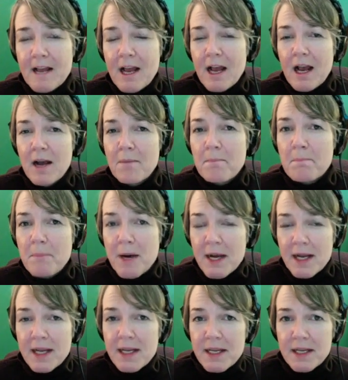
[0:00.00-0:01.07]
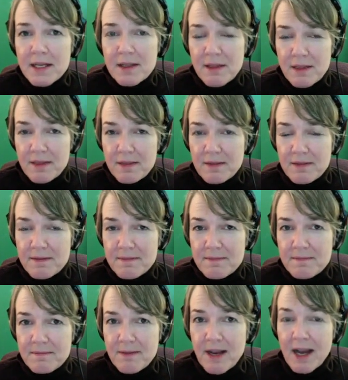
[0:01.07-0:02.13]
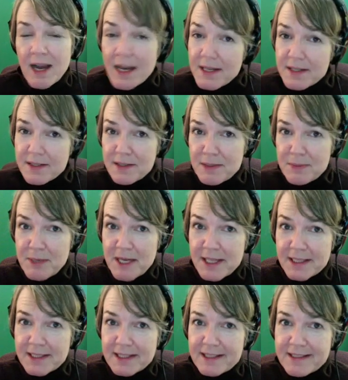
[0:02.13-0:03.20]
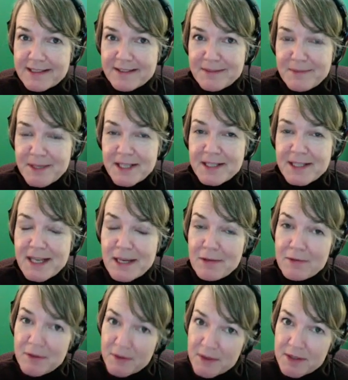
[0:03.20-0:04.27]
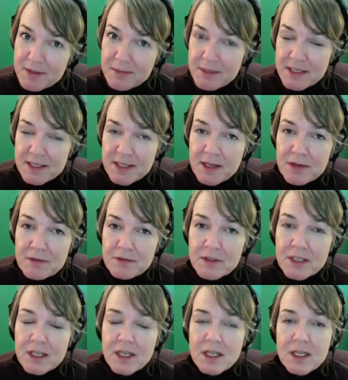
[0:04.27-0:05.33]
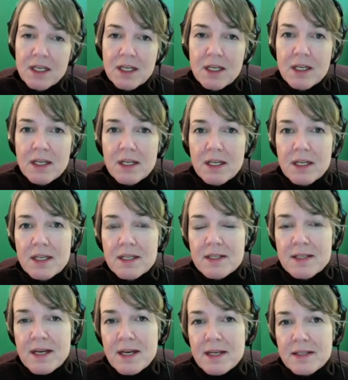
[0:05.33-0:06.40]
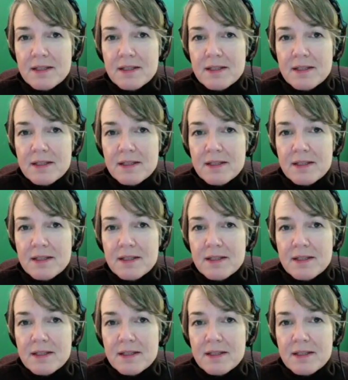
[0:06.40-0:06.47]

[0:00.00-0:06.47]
I suspect, because I feel this in myself, is that